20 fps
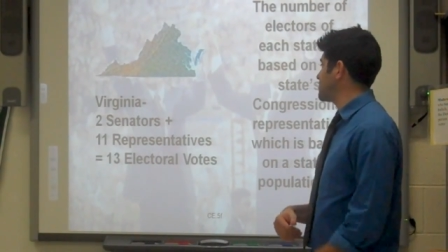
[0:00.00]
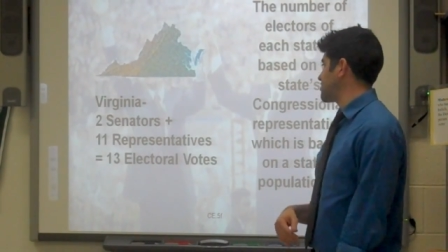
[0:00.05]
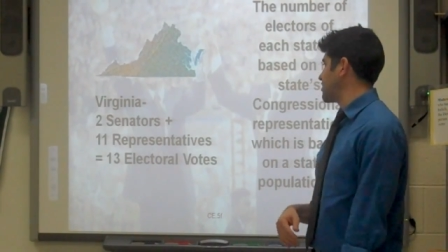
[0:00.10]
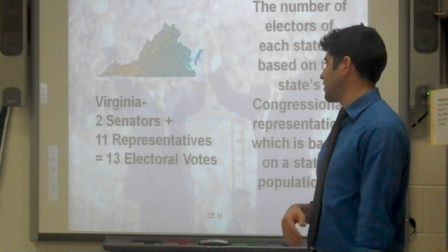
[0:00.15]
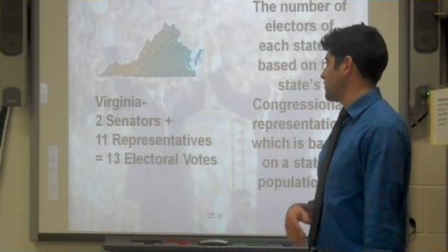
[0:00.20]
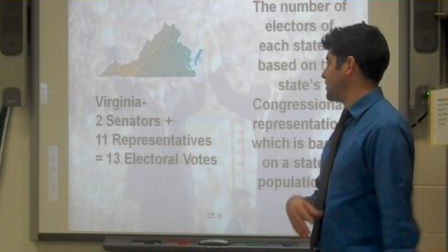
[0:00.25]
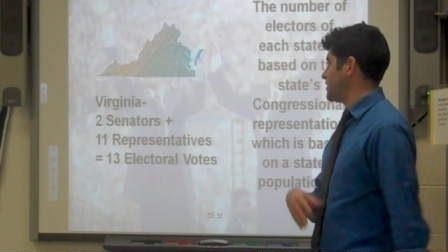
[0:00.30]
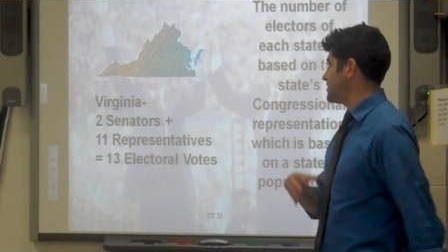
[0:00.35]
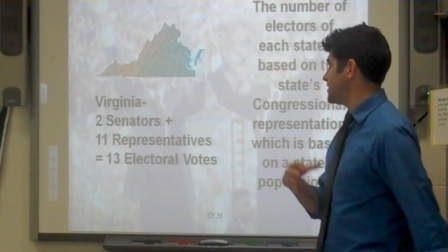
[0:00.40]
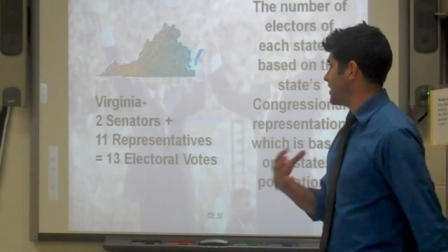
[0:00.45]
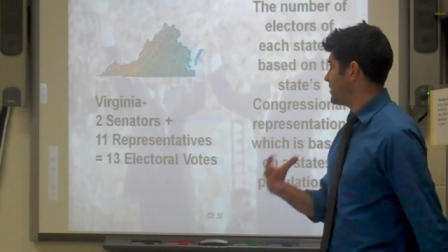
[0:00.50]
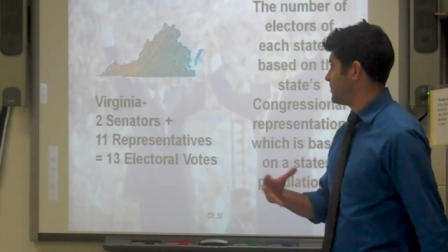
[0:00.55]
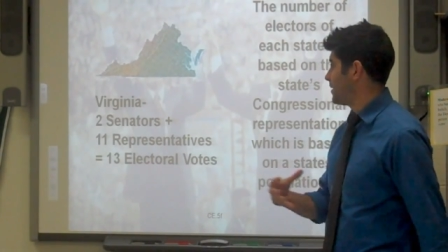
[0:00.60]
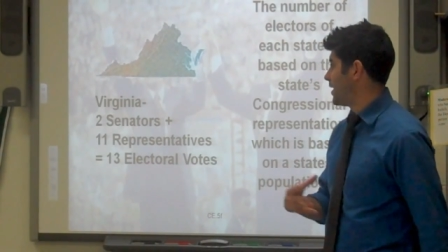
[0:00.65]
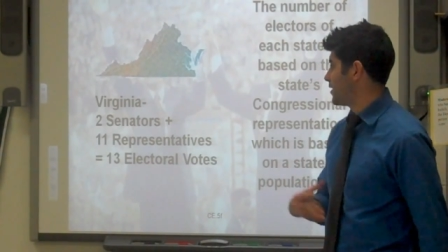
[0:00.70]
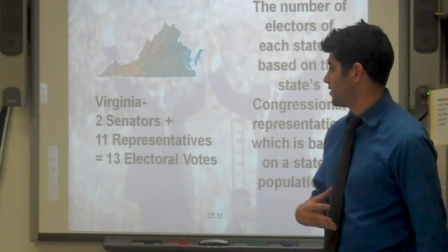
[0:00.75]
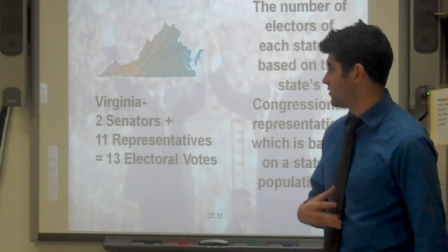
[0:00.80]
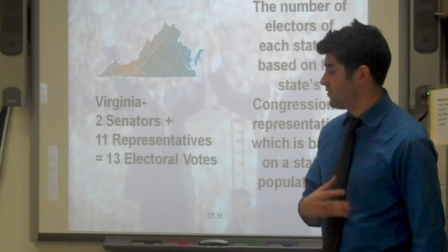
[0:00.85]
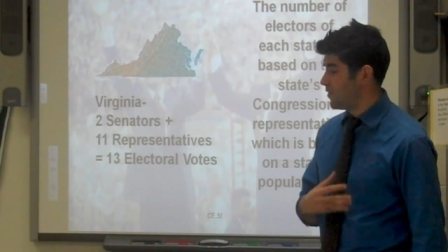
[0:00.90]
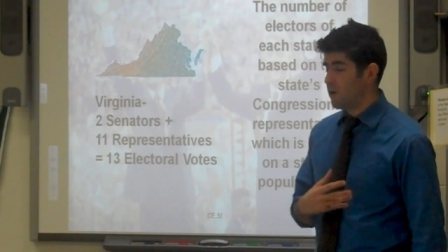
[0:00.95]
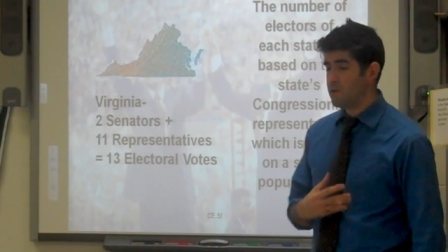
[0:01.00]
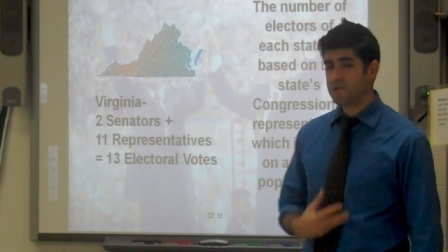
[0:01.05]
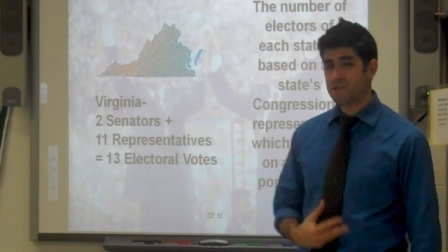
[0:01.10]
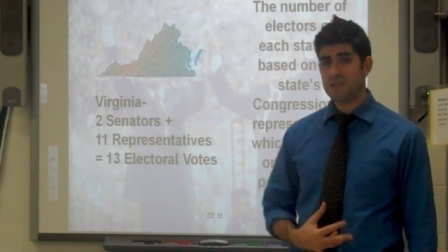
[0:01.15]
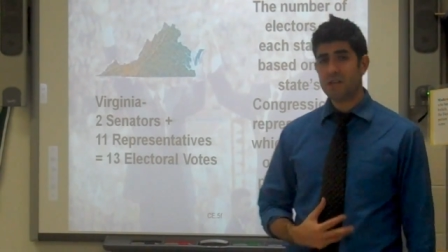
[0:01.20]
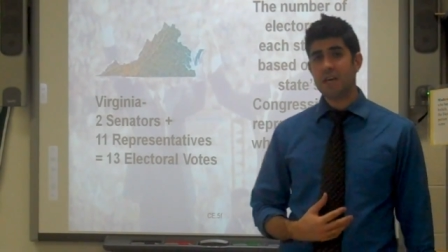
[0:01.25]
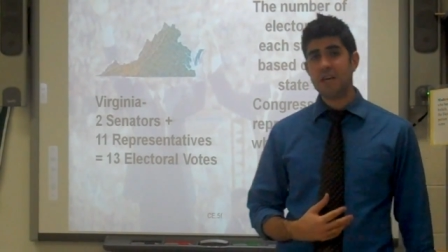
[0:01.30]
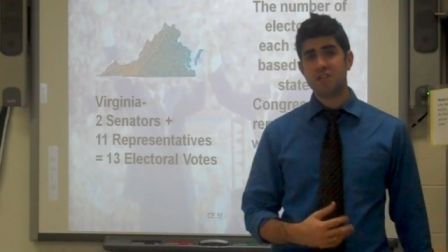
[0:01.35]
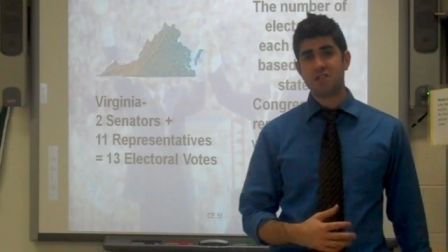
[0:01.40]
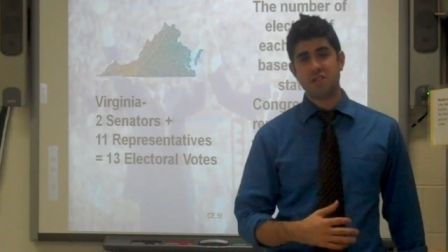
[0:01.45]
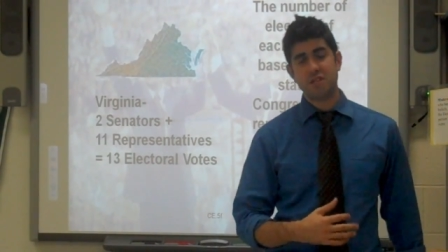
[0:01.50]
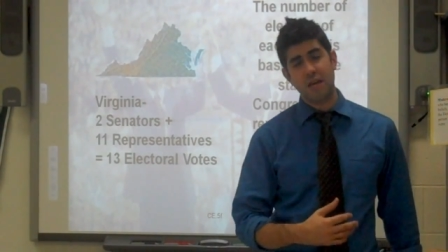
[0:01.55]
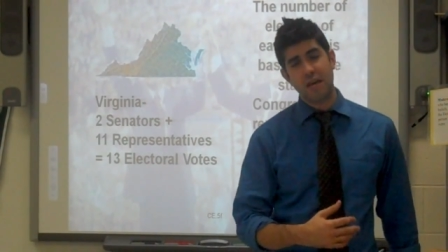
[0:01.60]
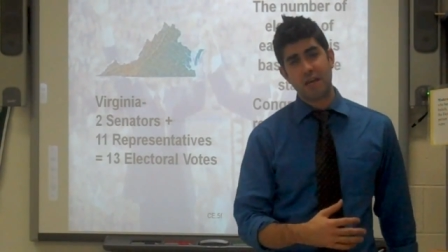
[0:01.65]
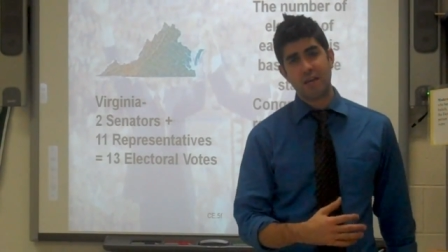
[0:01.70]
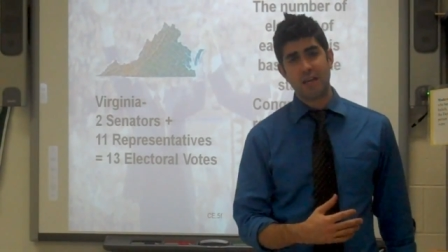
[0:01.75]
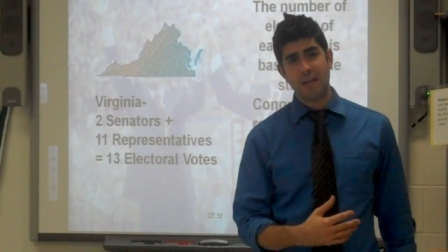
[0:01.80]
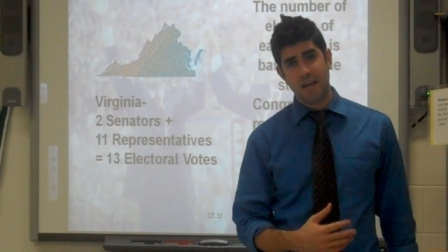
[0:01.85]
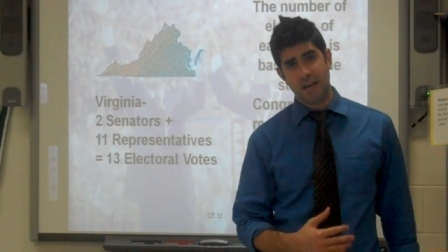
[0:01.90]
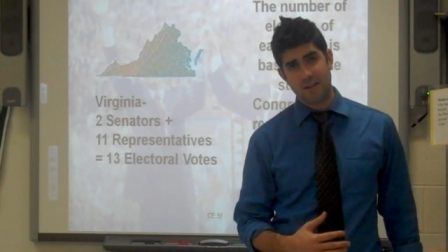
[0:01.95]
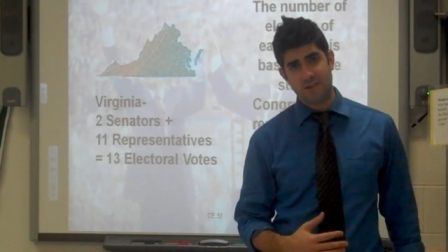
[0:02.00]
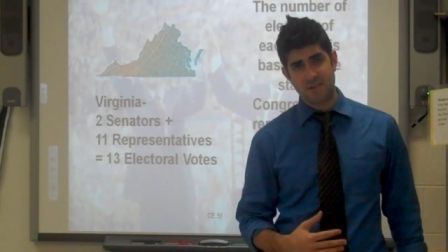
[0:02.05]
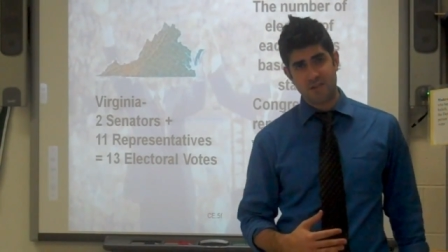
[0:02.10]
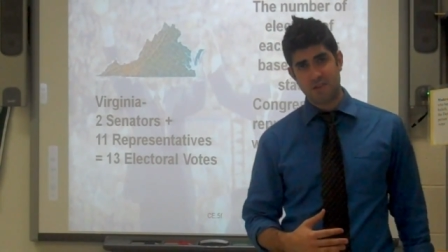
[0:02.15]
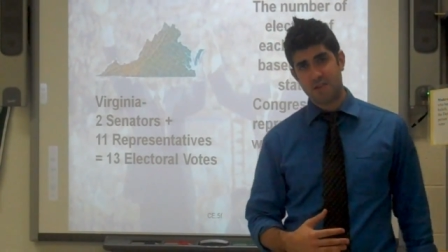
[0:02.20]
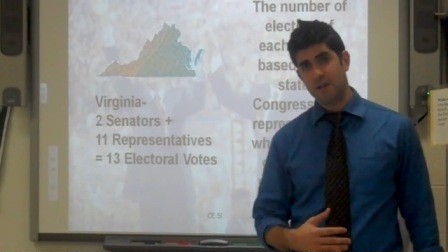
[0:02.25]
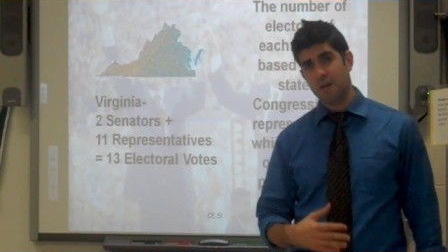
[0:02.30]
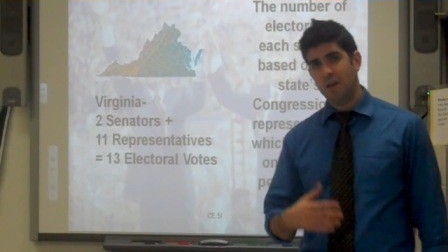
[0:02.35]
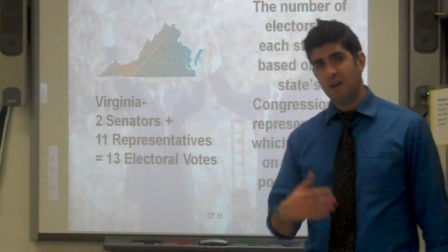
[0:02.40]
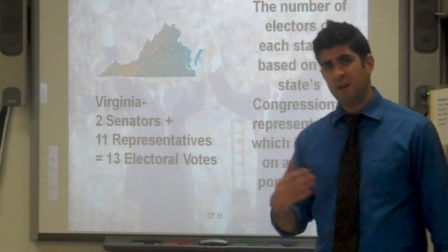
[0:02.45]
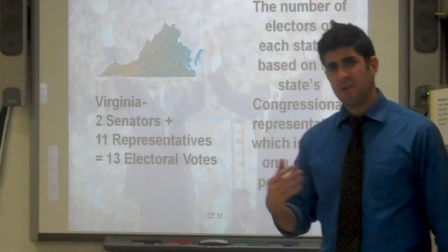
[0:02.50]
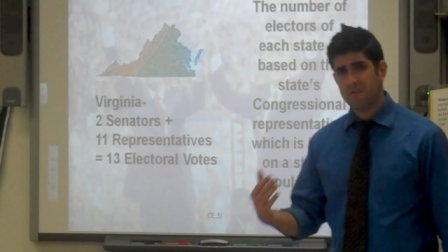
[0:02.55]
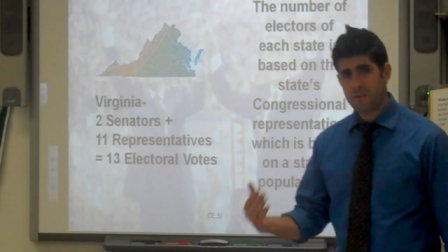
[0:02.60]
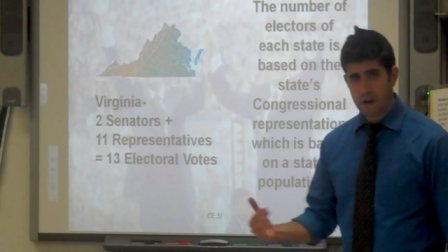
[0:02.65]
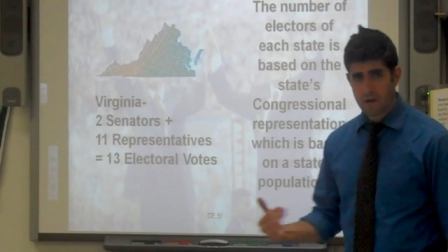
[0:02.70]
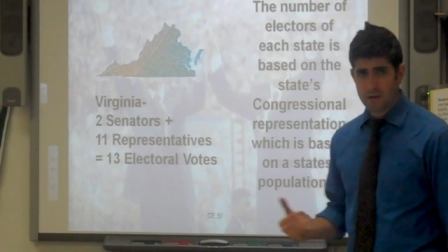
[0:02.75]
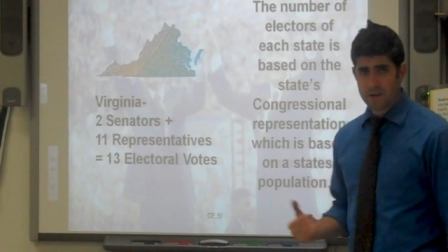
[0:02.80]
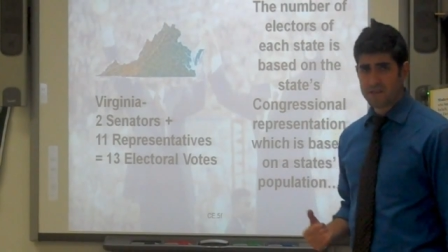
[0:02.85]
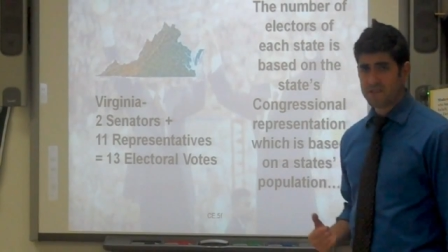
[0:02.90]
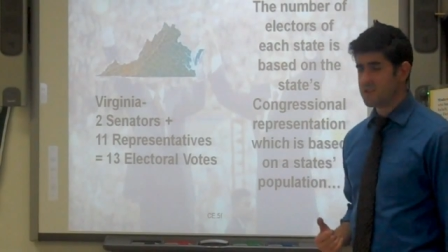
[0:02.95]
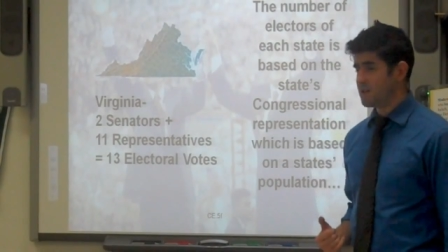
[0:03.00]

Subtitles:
determine the amount of votes each state gets? Very